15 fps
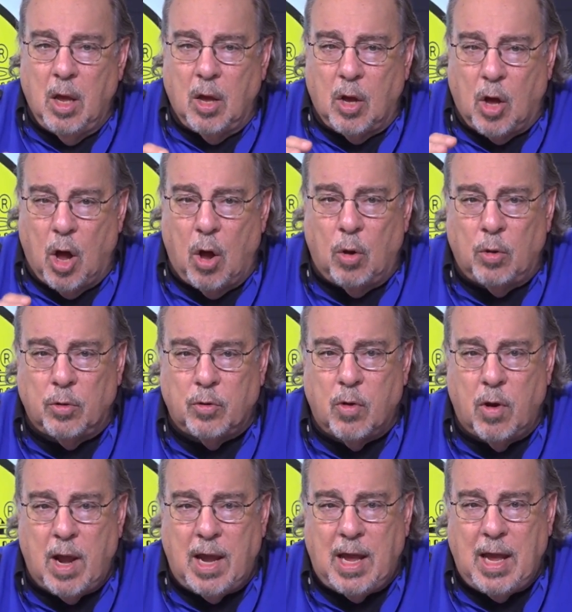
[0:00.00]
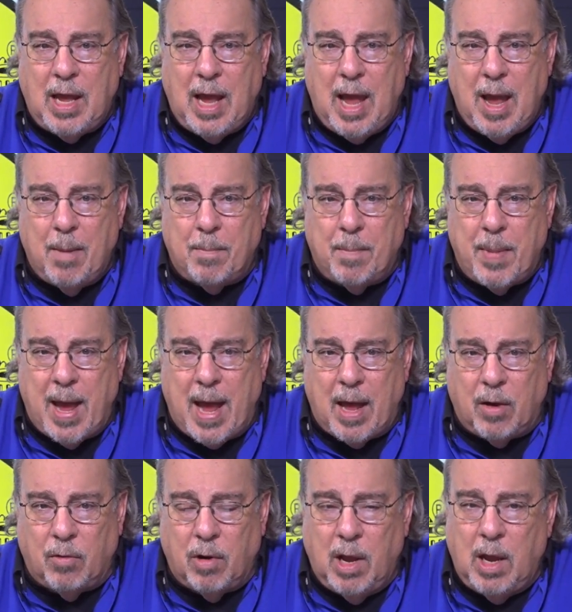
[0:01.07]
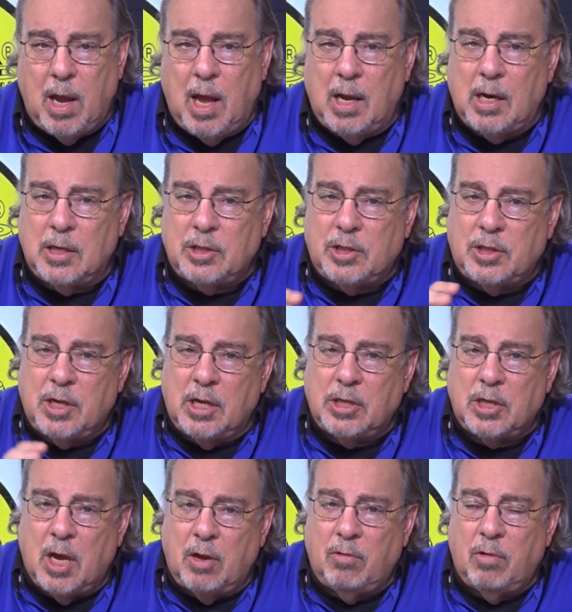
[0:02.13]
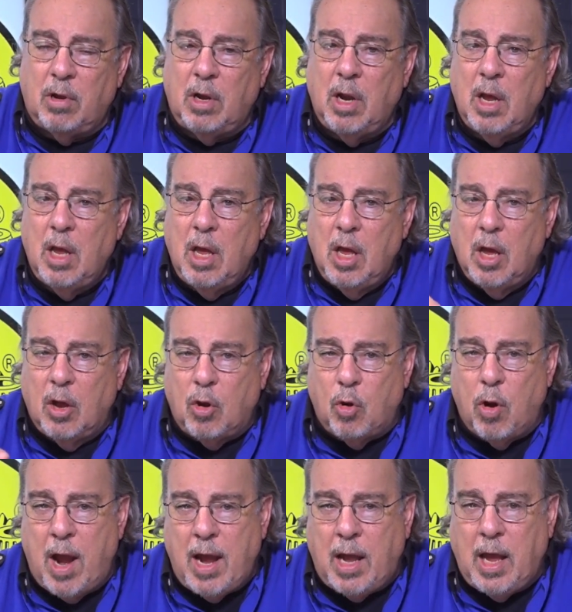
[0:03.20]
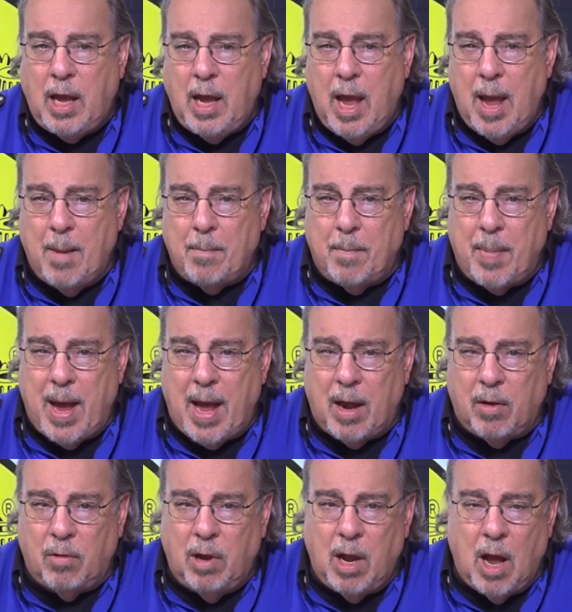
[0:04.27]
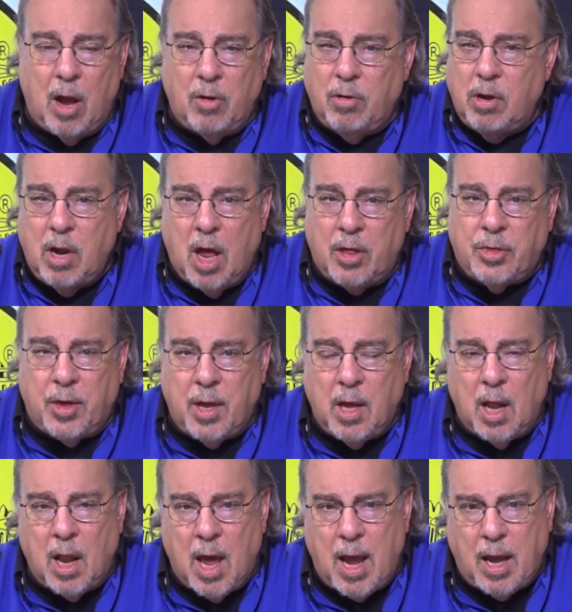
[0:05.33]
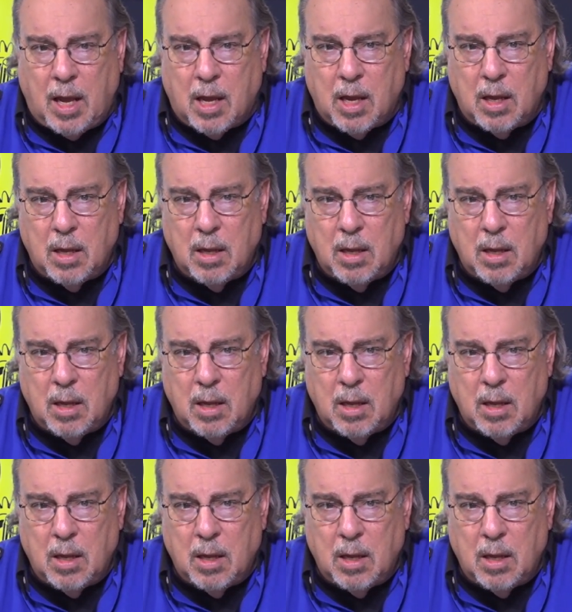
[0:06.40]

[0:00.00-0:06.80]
cold cranking amp battery and a 600 cranking amp battery are nothing alike.